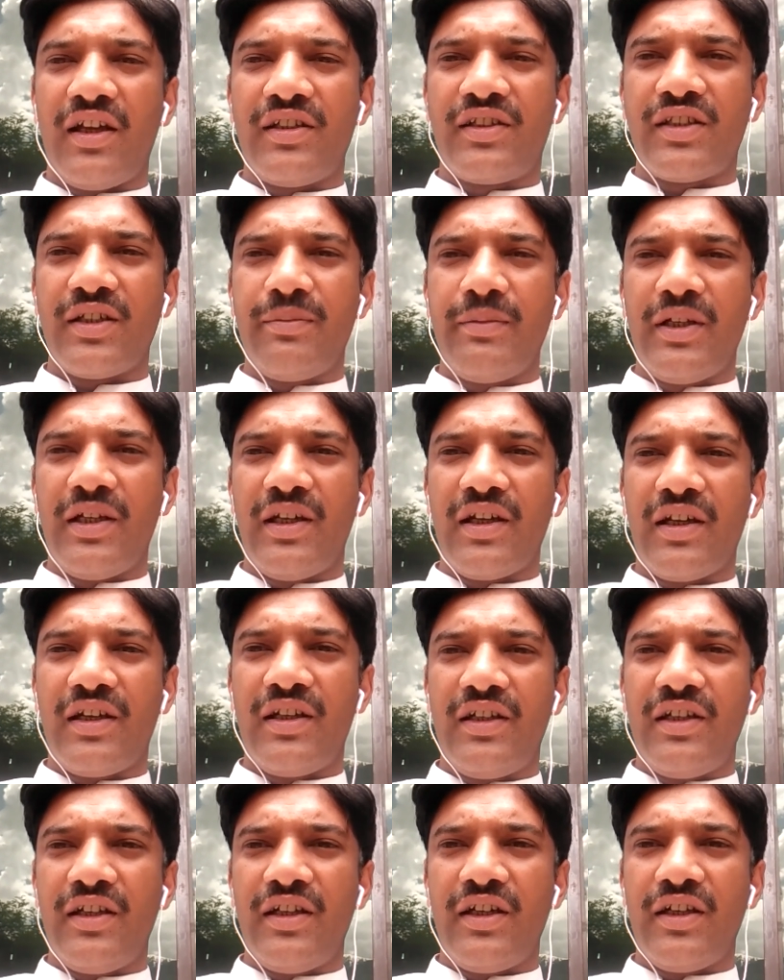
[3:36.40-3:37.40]

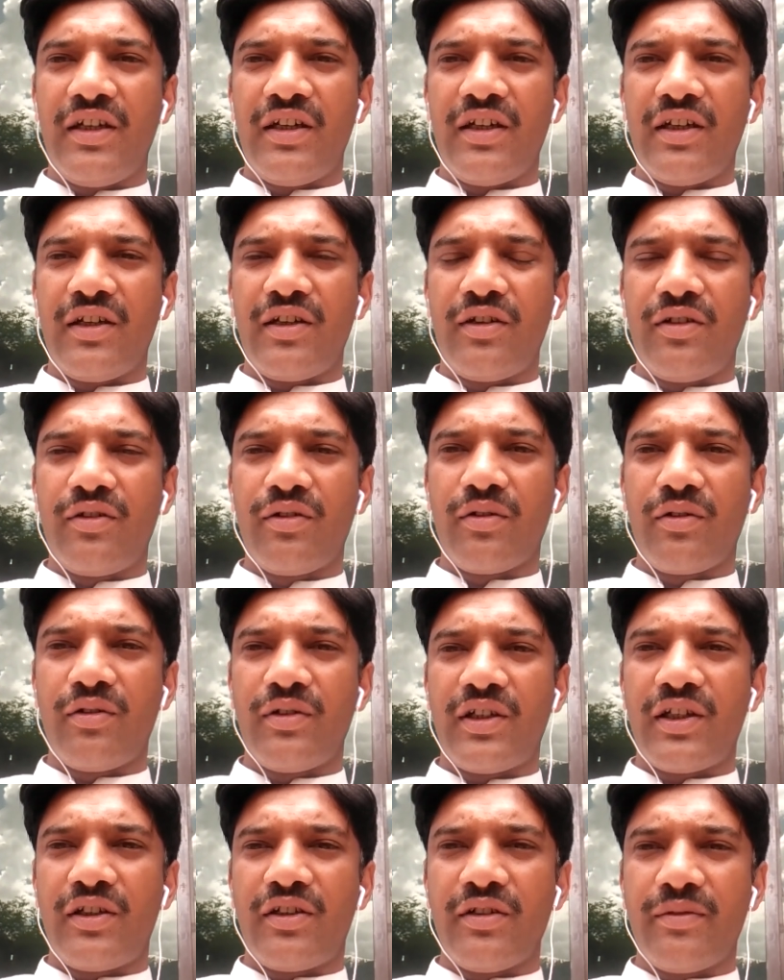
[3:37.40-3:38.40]
similarly
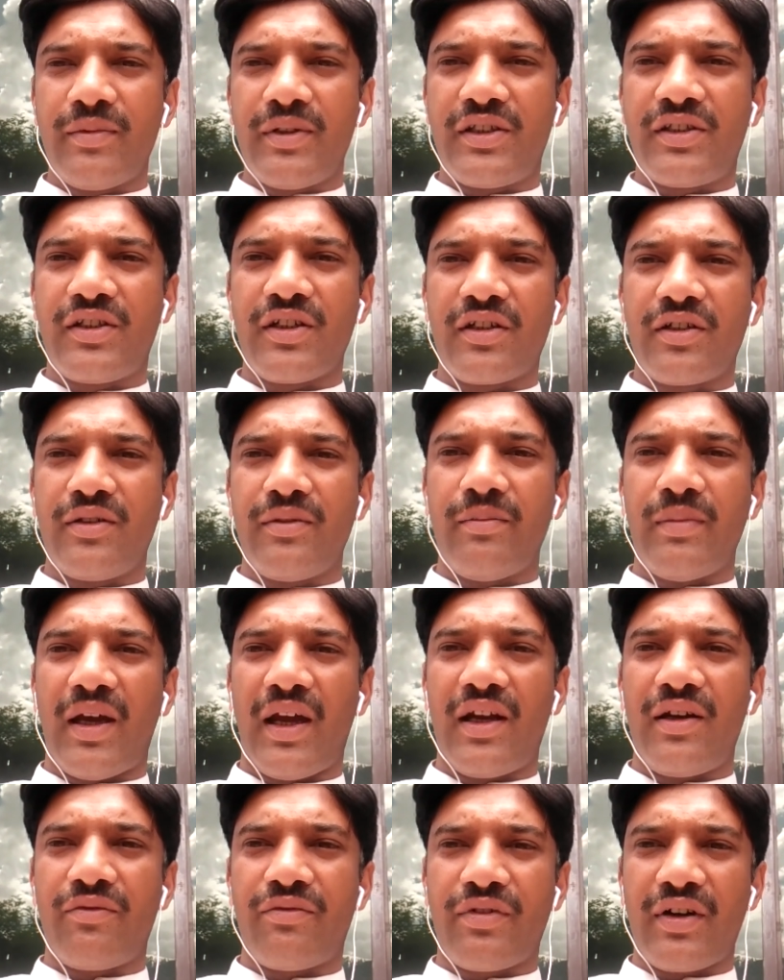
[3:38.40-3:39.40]
the domestic
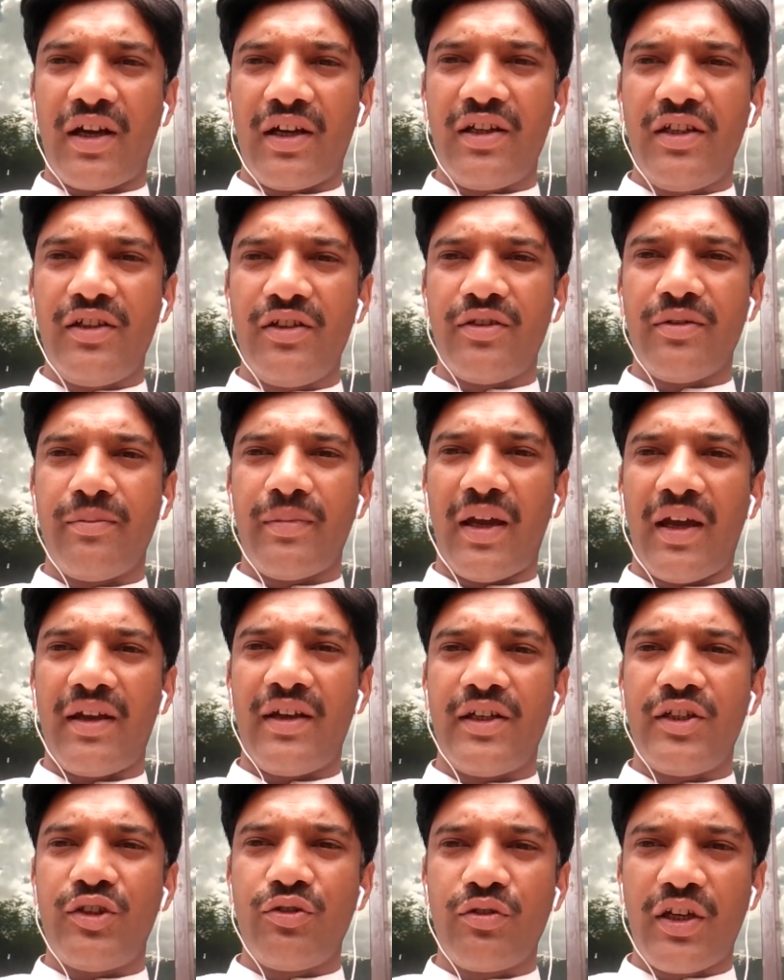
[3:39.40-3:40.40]
domain, friendly
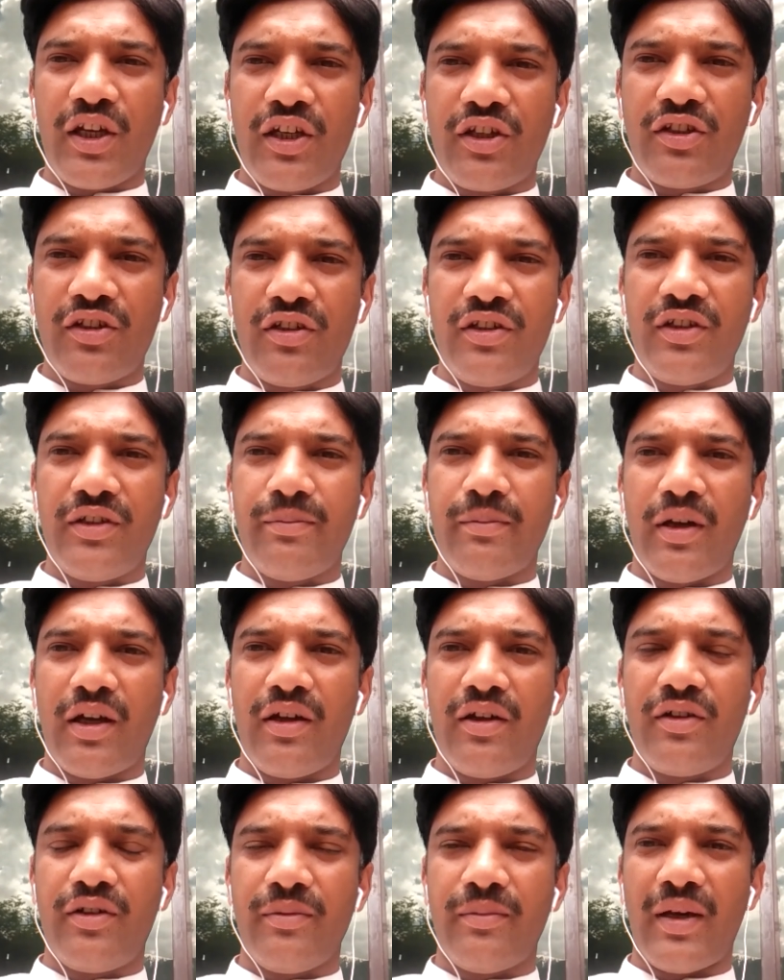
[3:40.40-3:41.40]
domain, educational
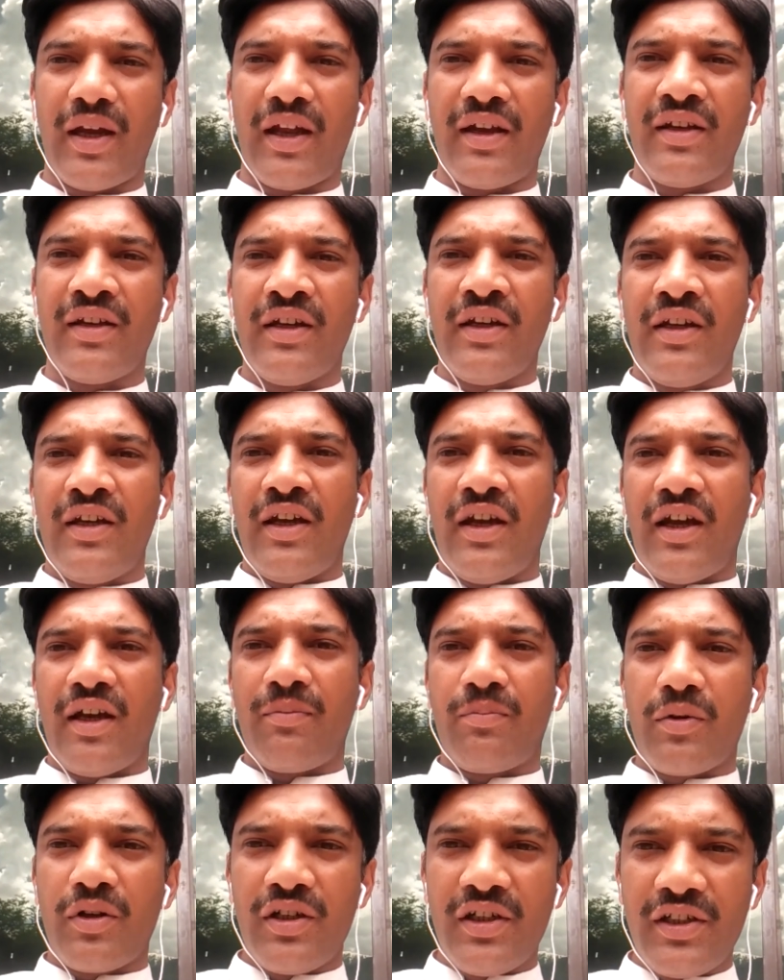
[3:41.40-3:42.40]
domain,
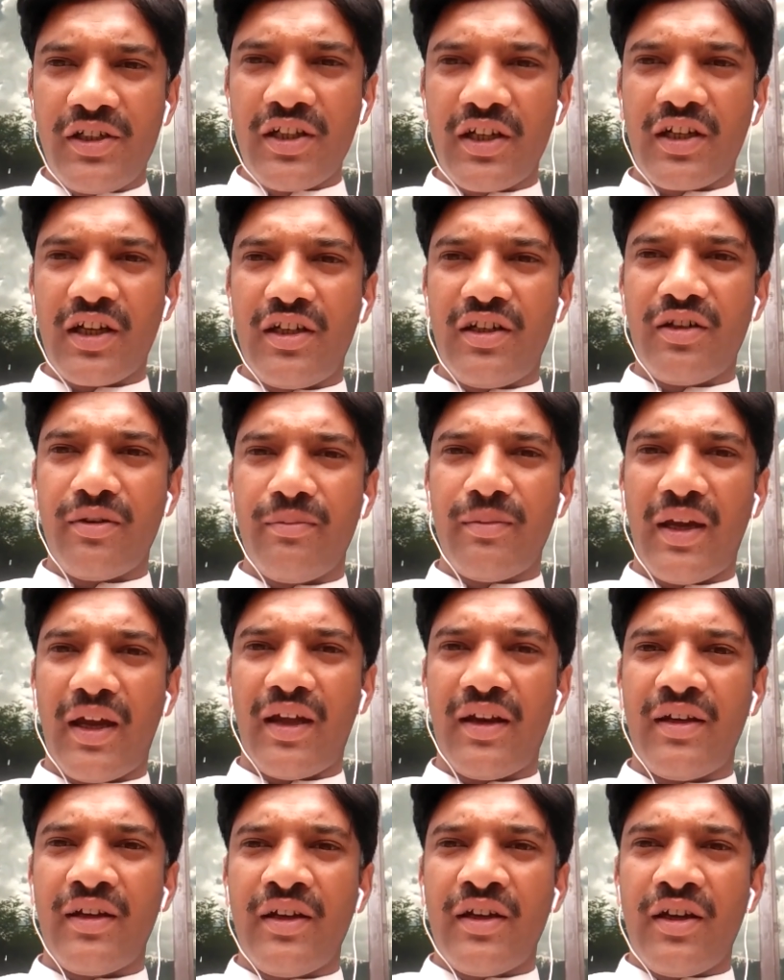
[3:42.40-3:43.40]
and political
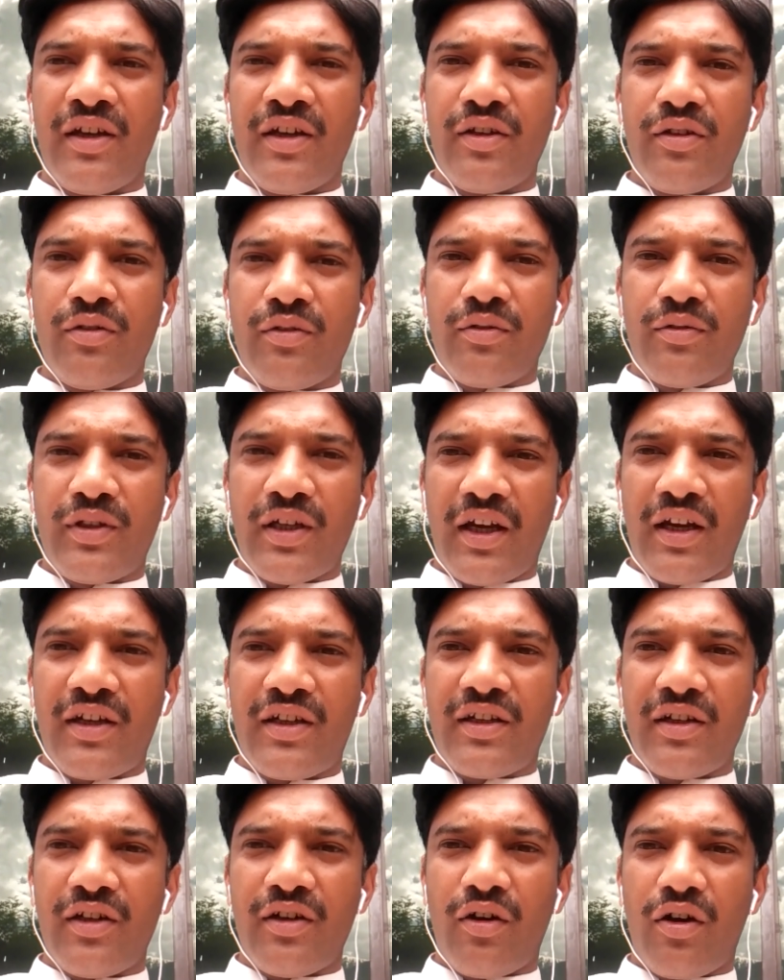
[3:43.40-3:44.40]
domain, that
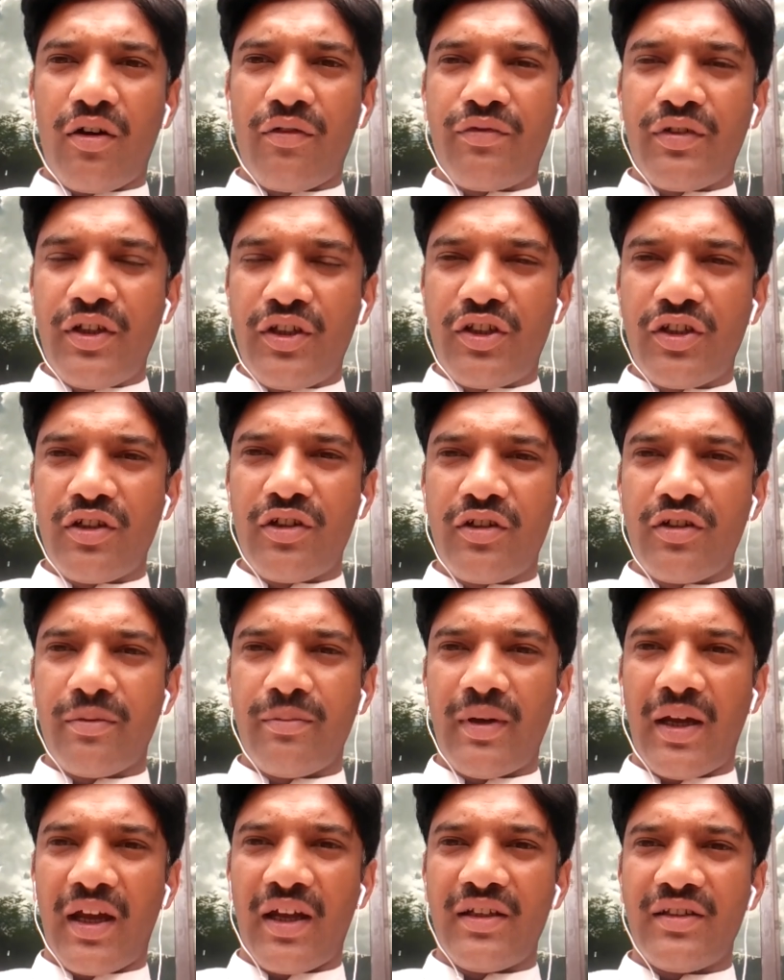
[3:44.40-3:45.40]
official
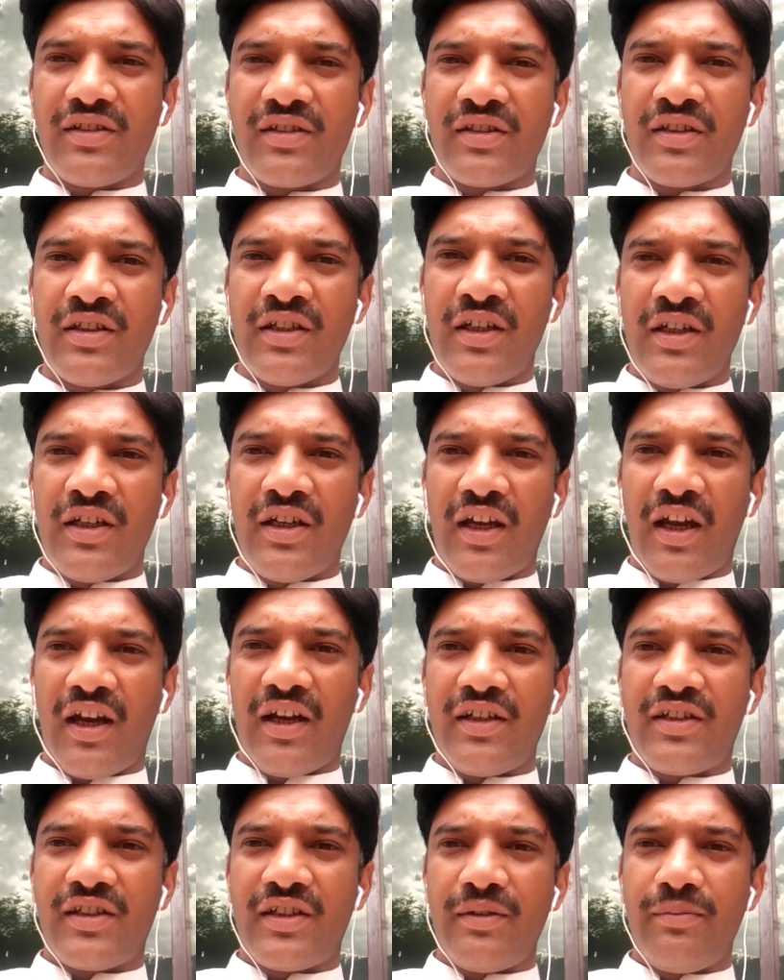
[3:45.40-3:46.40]
domains,
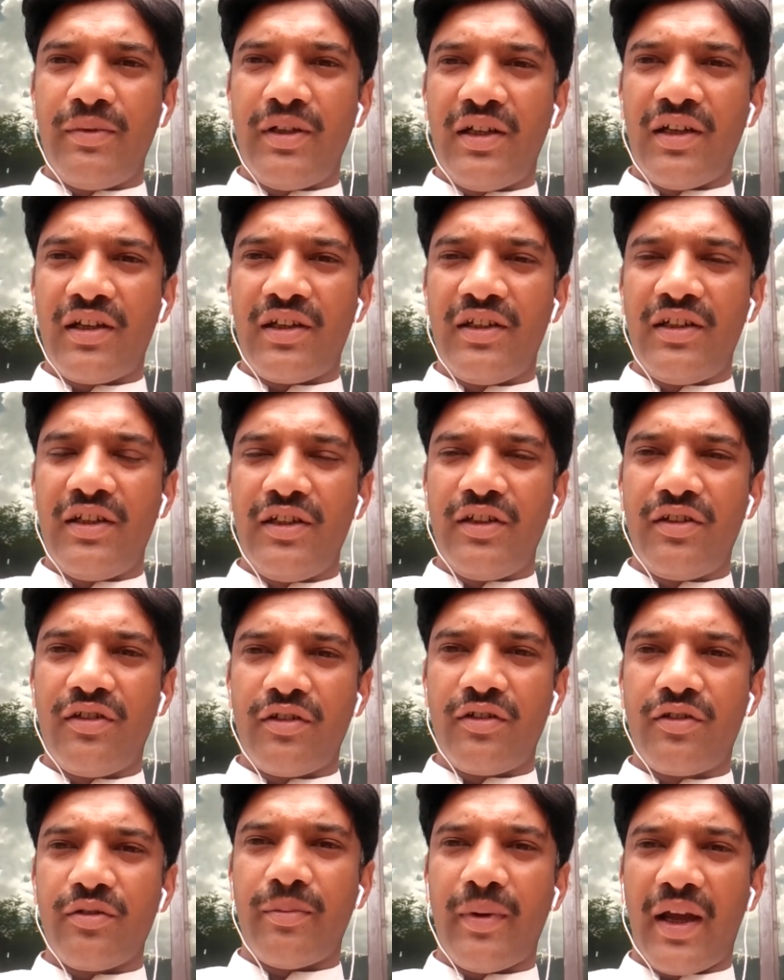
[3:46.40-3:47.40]
and similarly
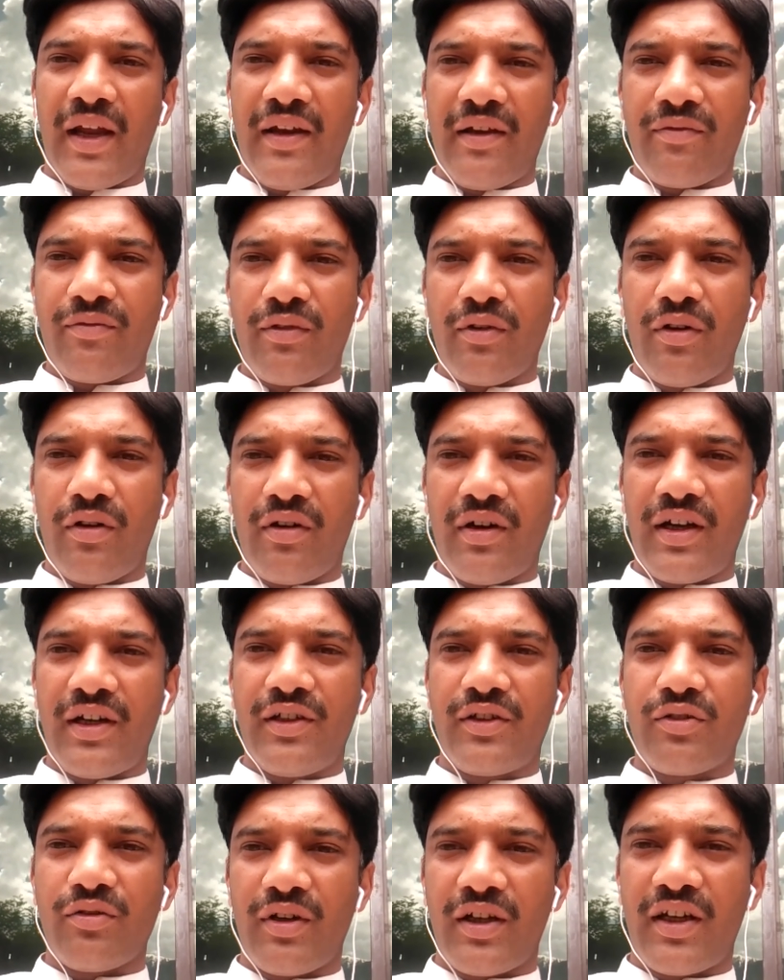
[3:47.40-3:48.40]
the domain of law,
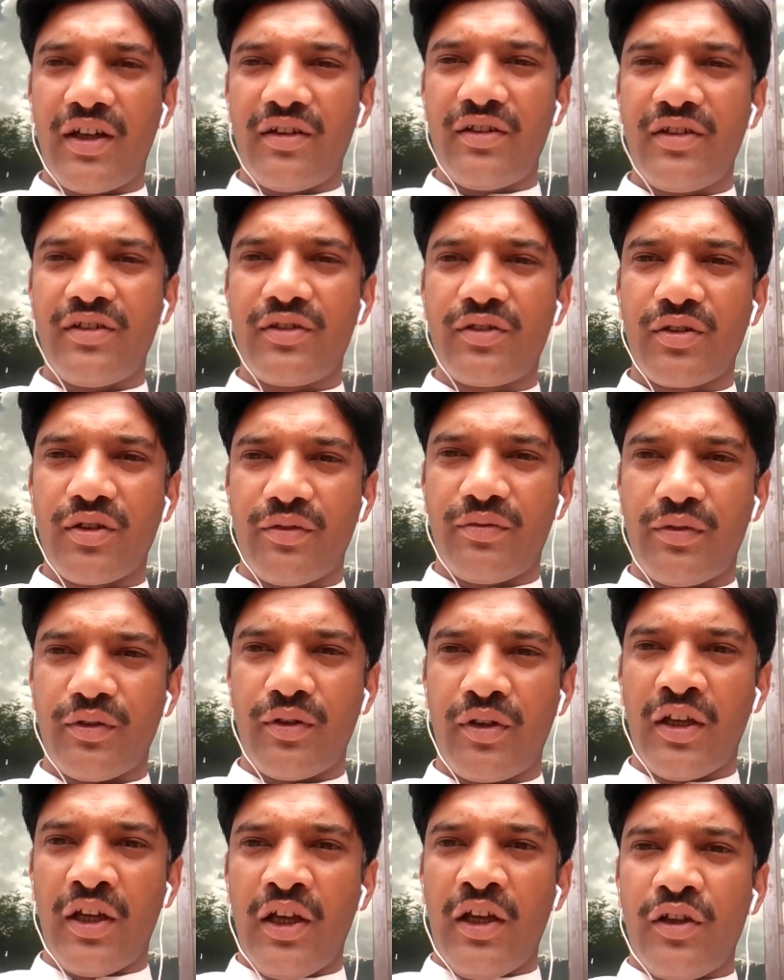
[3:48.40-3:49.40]
and so on and so
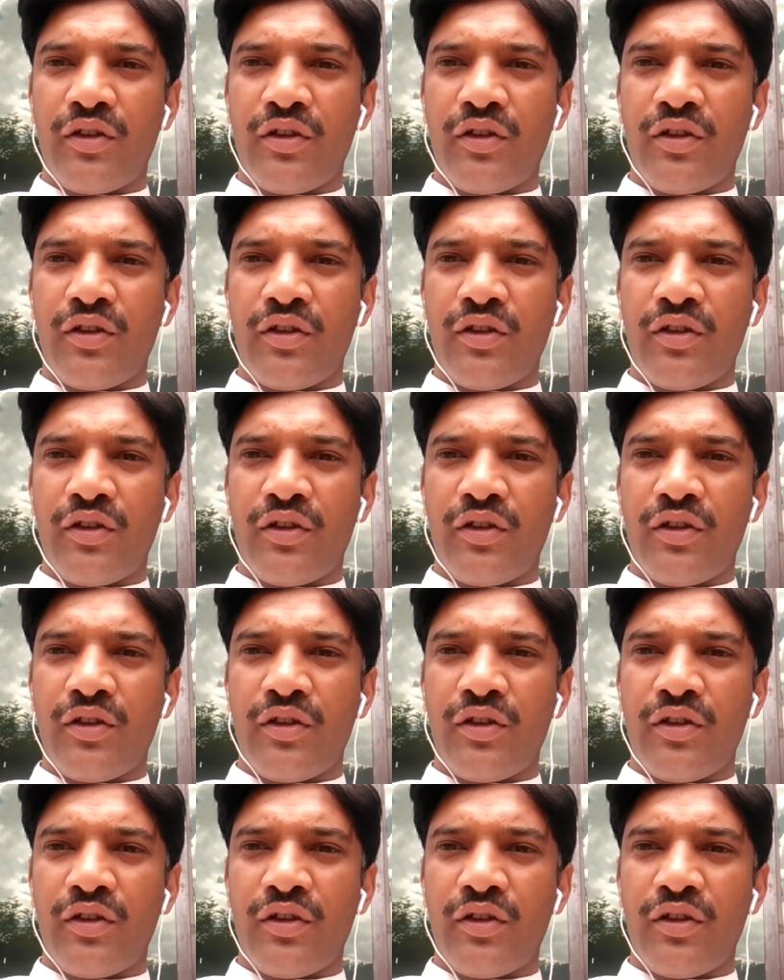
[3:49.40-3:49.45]
forth.